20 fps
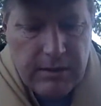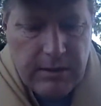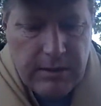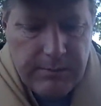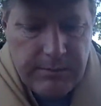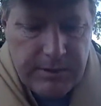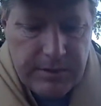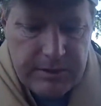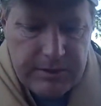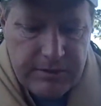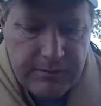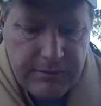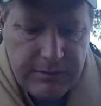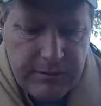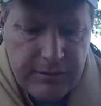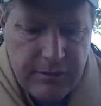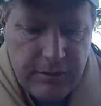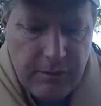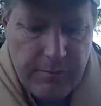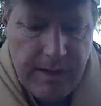because if you
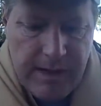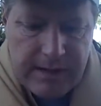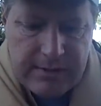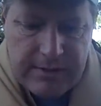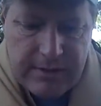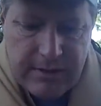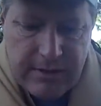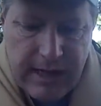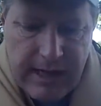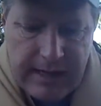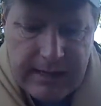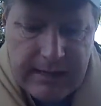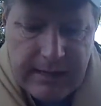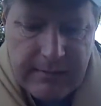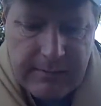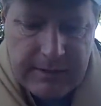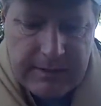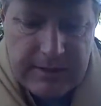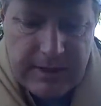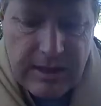do go back to
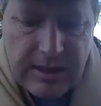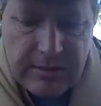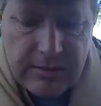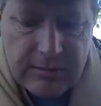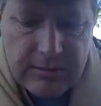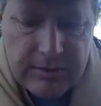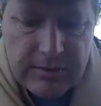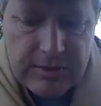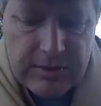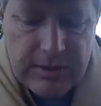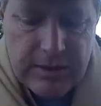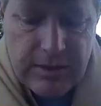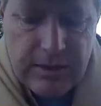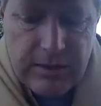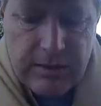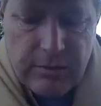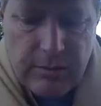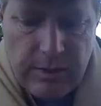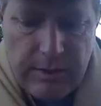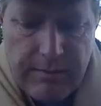academic titles,
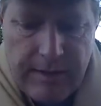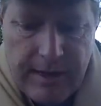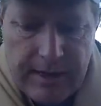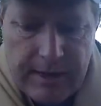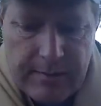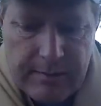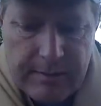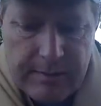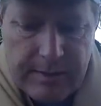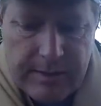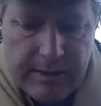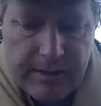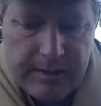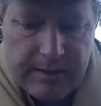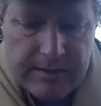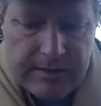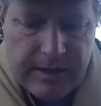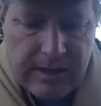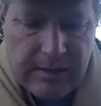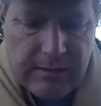way back up at the beginning of the
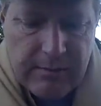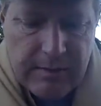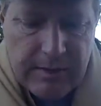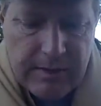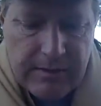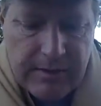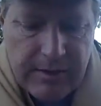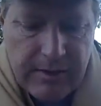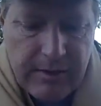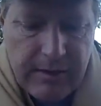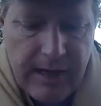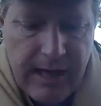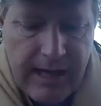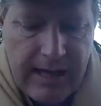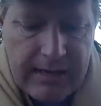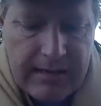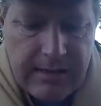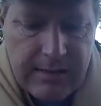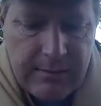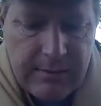style book and then go to
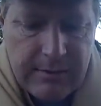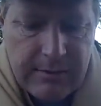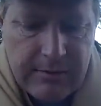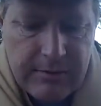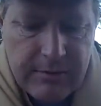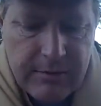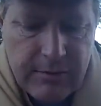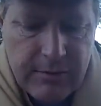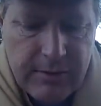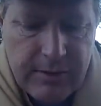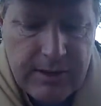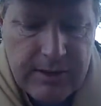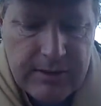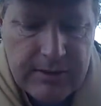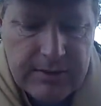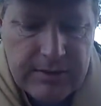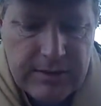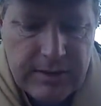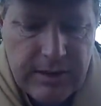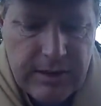academic
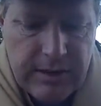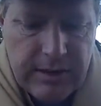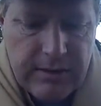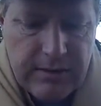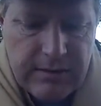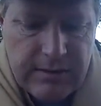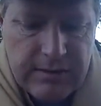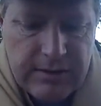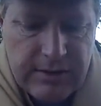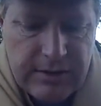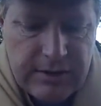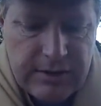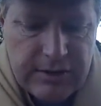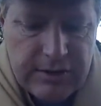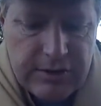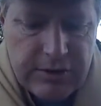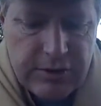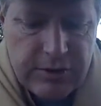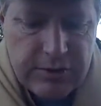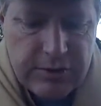degrees, this section
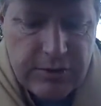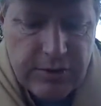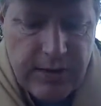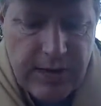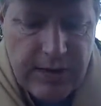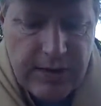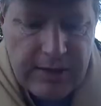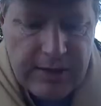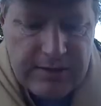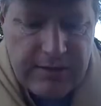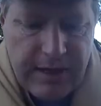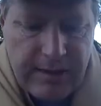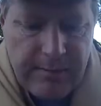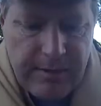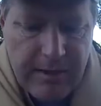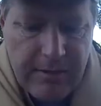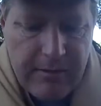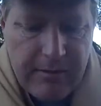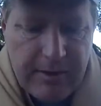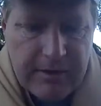shows you how you type
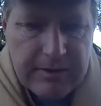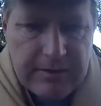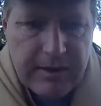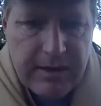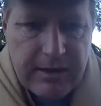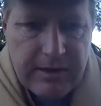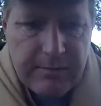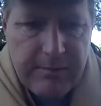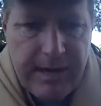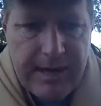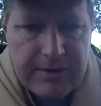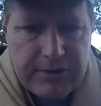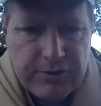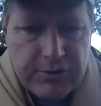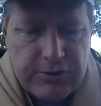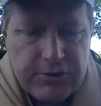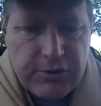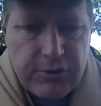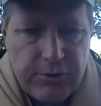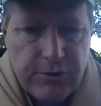out things like
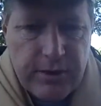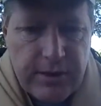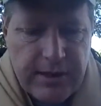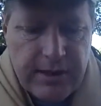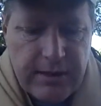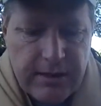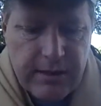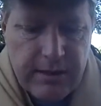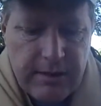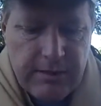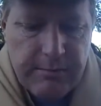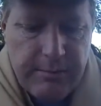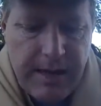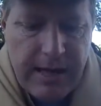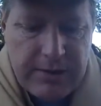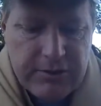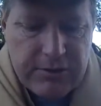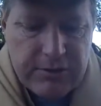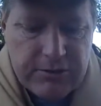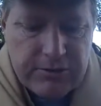master's degree,
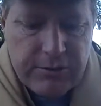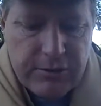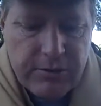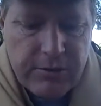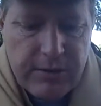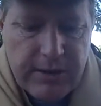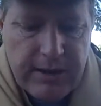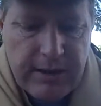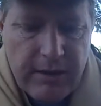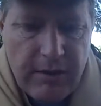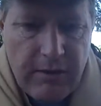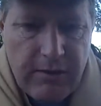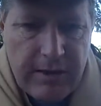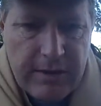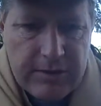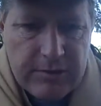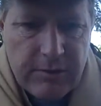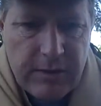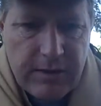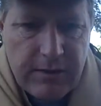bachelor's degree, all
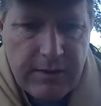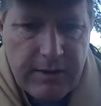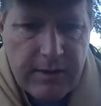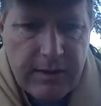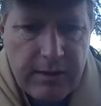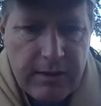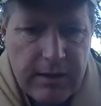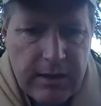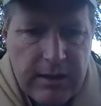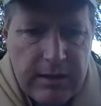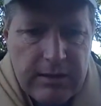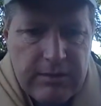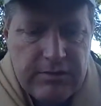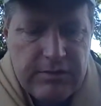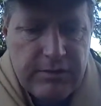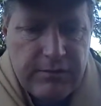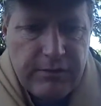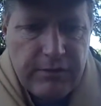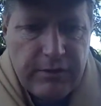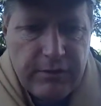that's right there. See
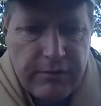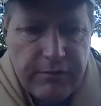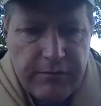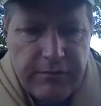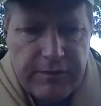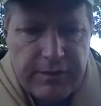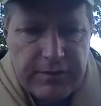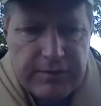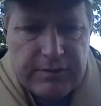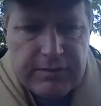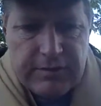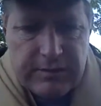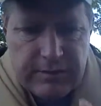if you can fix